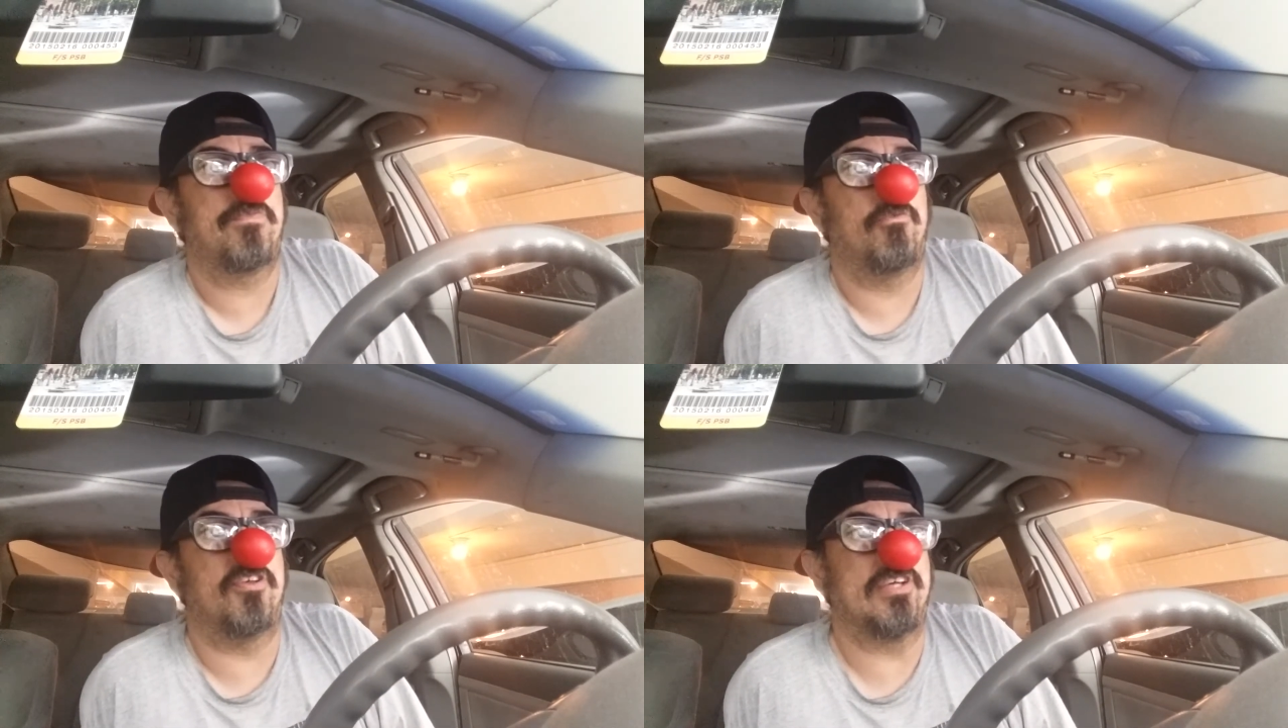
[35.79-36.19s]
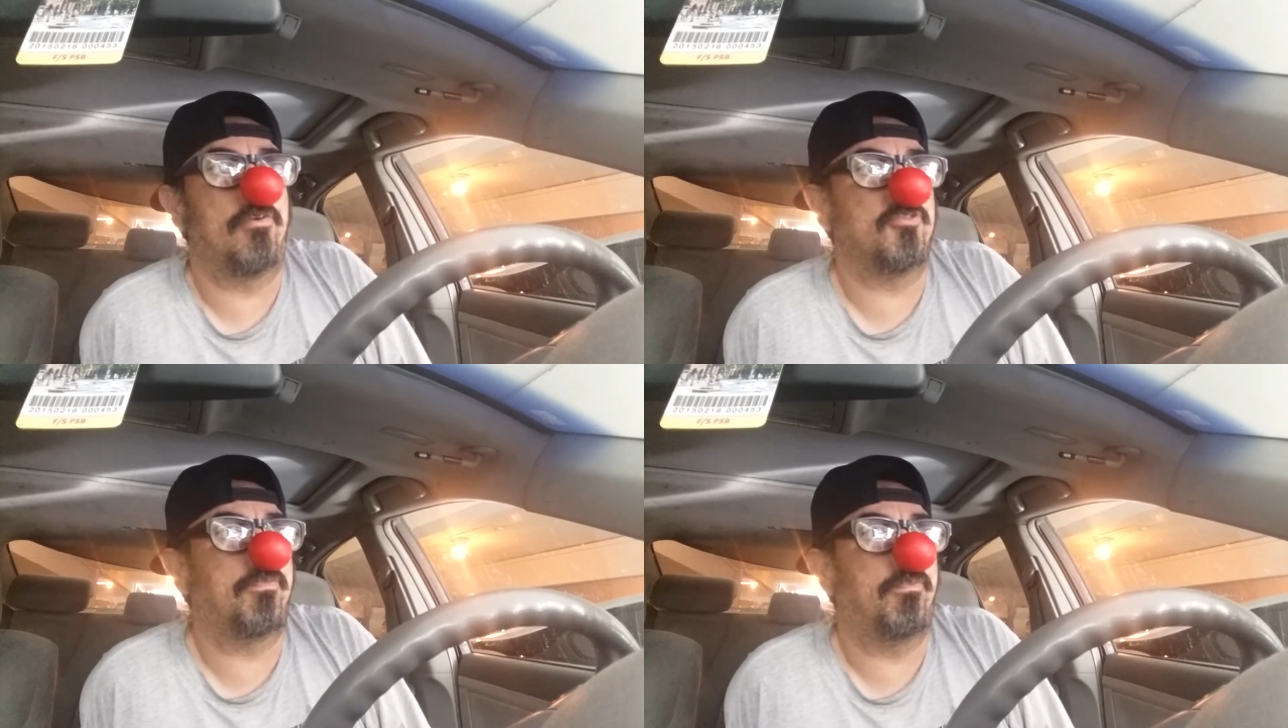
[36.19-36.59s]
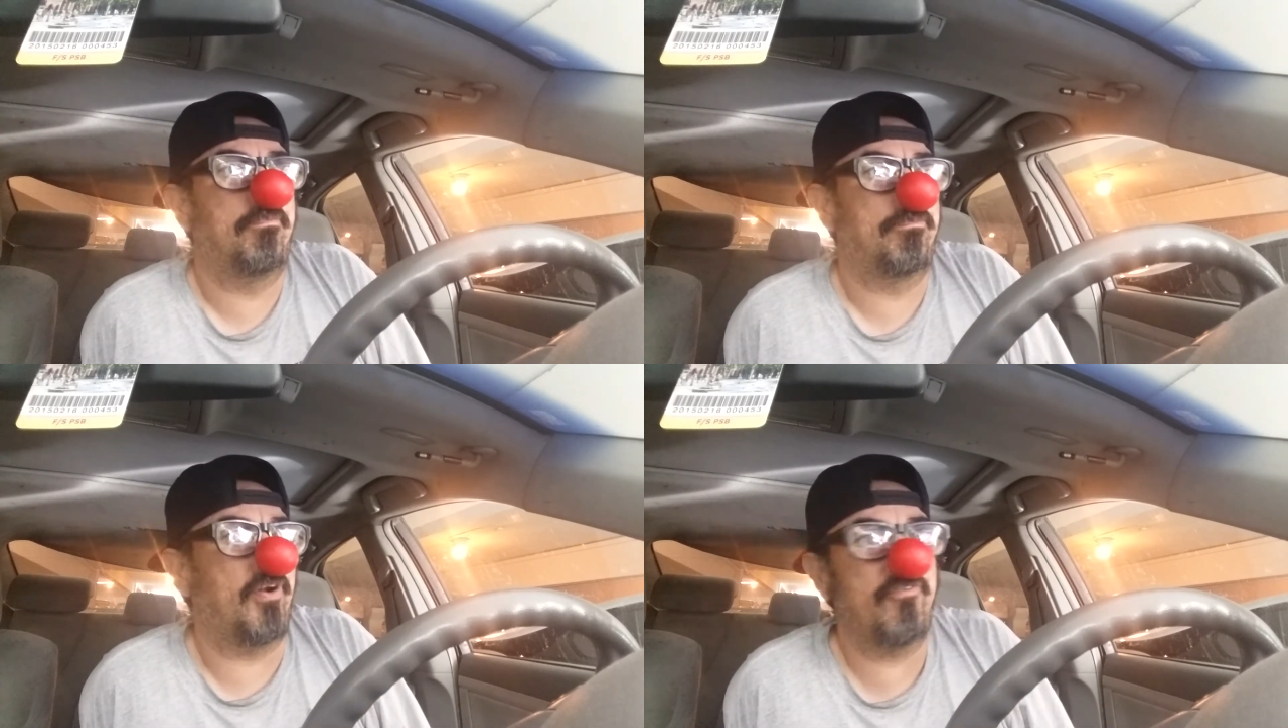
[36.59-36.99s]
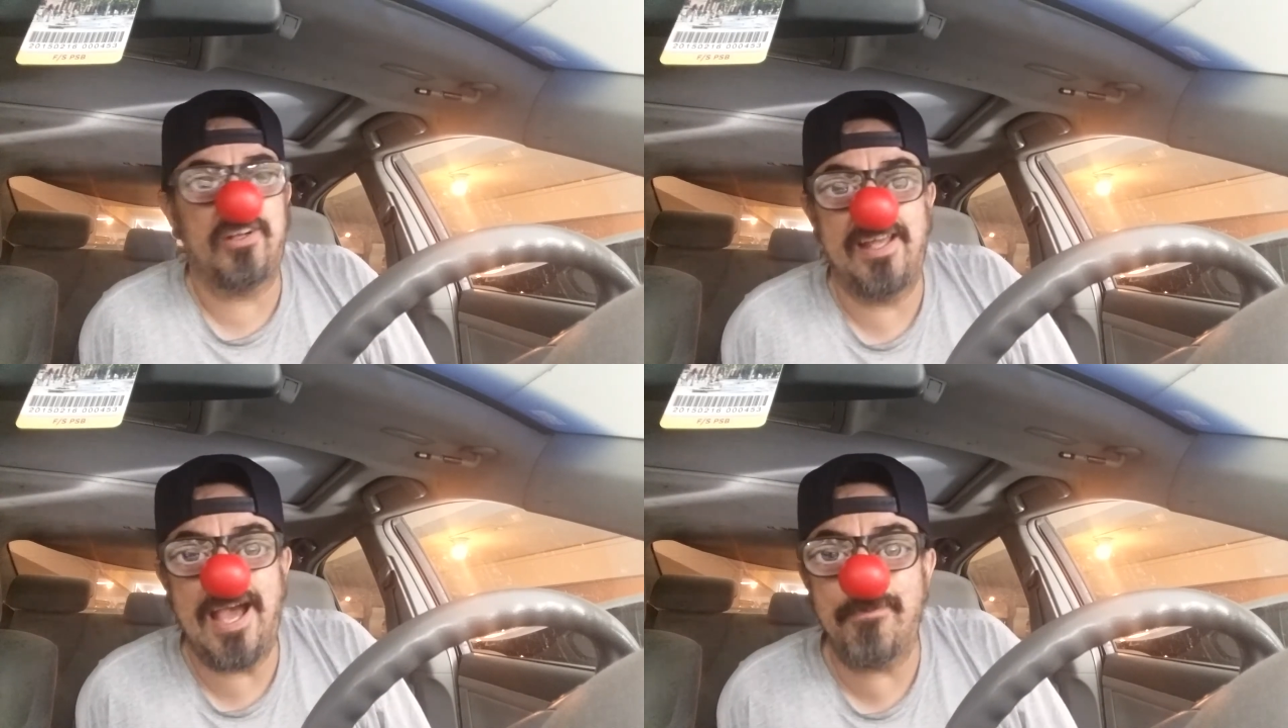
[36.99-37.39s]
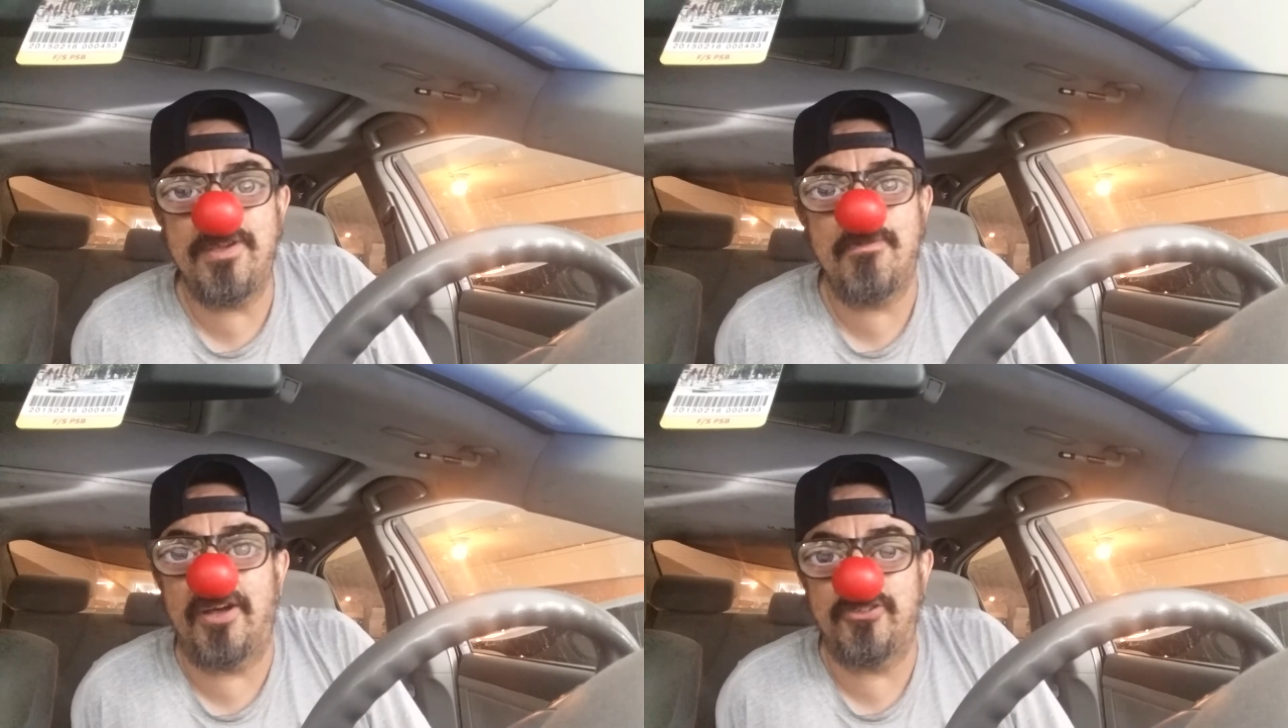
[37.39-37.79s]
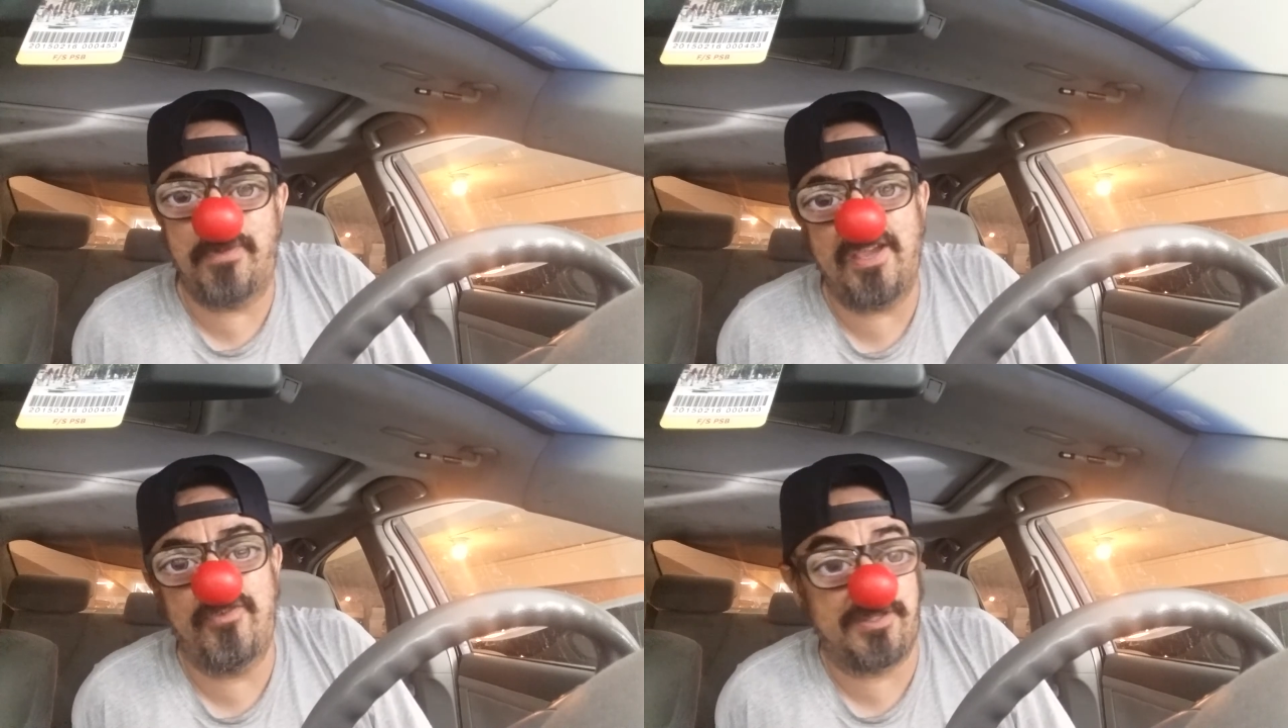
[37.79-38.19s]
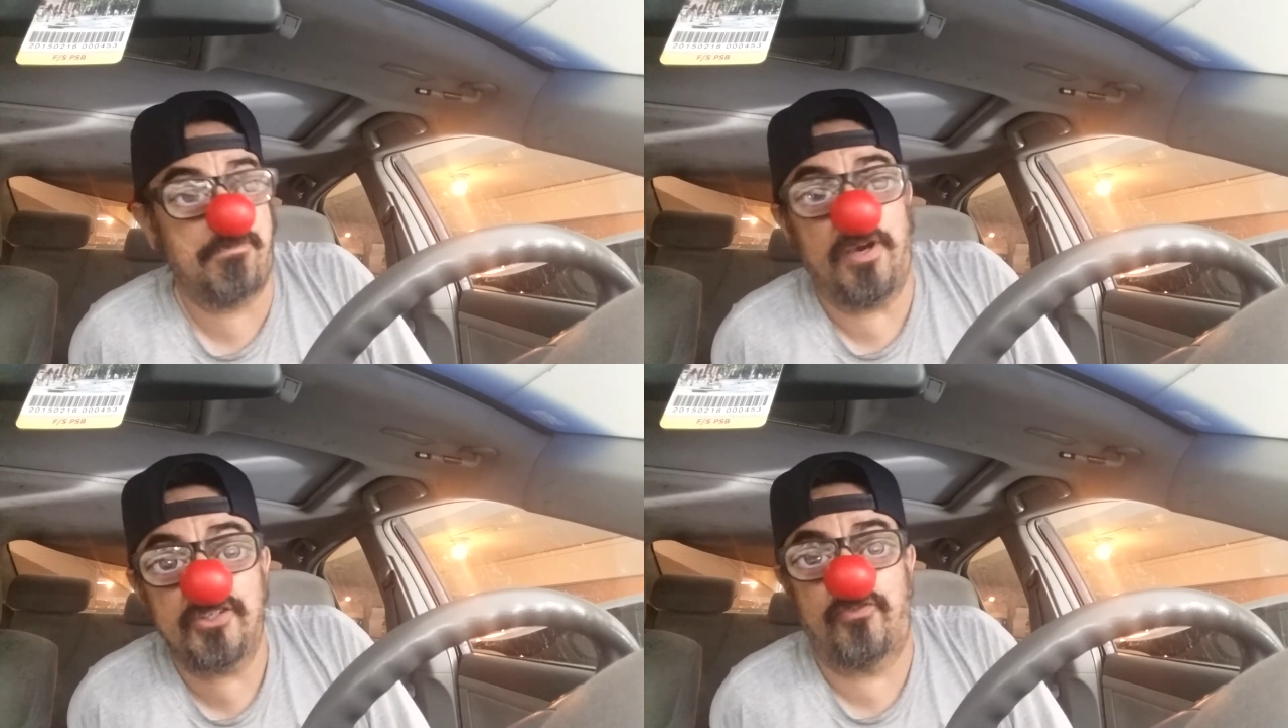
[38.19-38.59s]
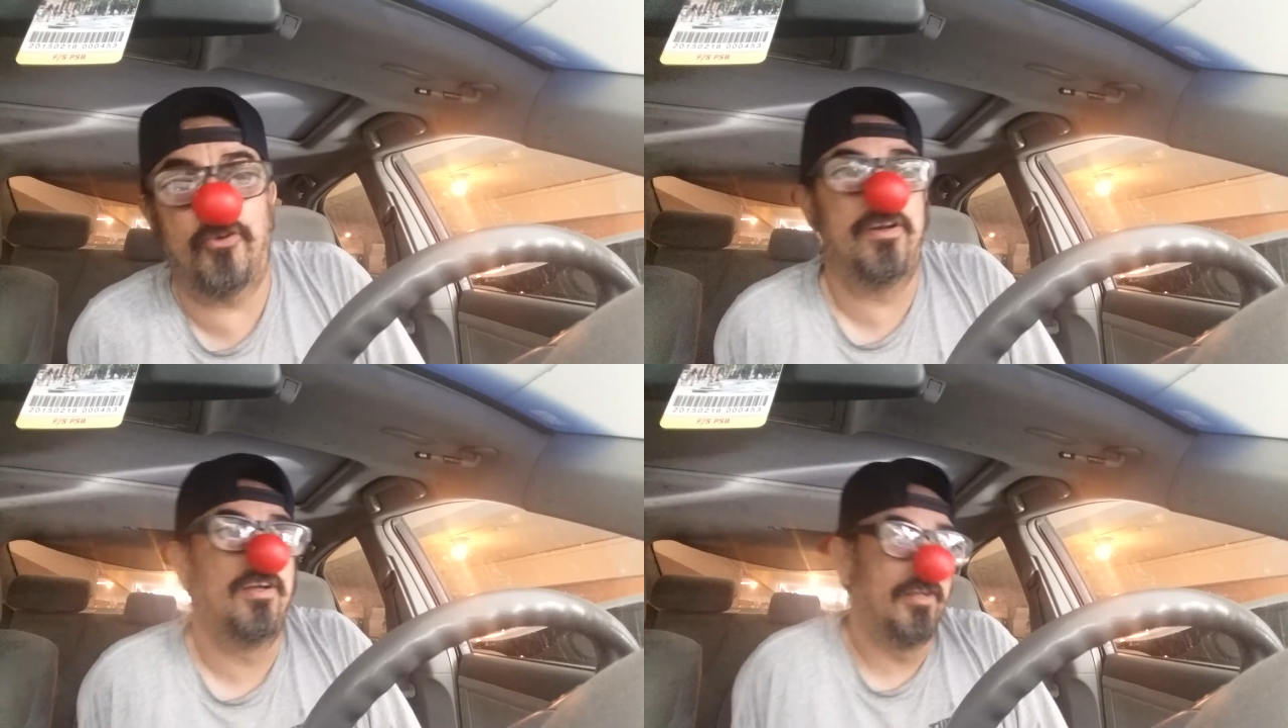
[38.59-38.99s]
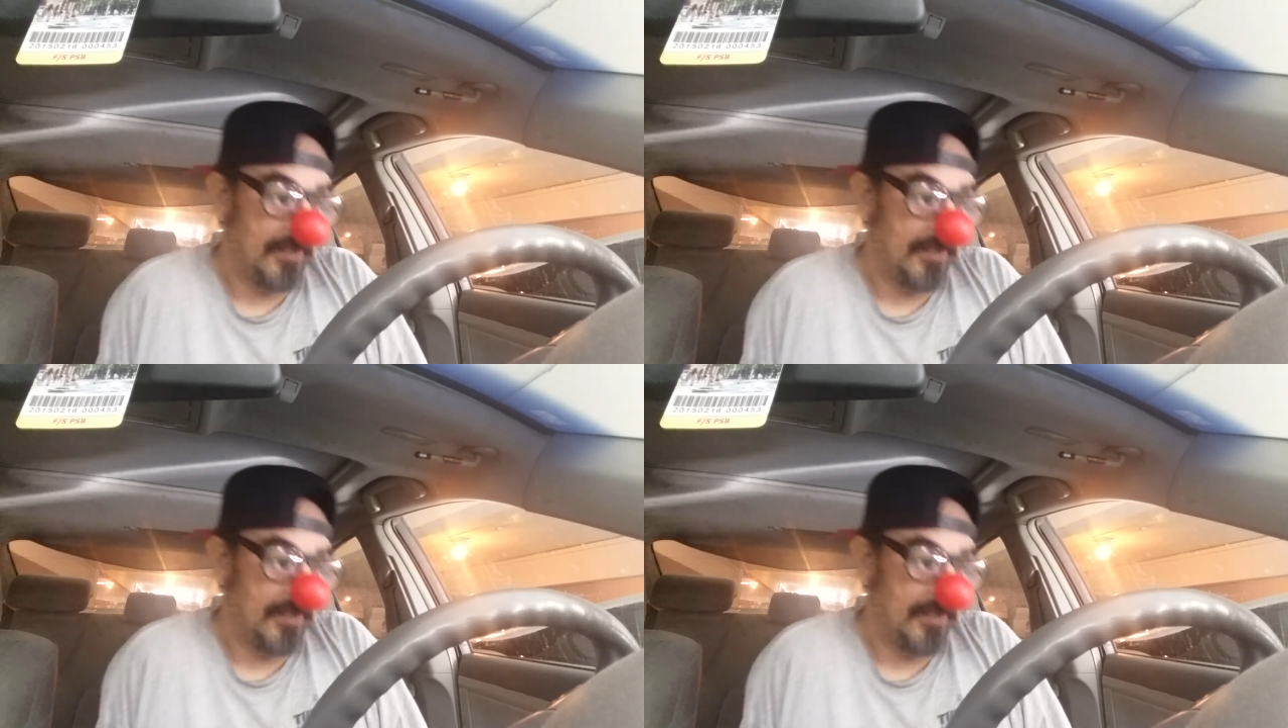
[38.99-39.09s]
which I was perfectly happy about to pay $50 for.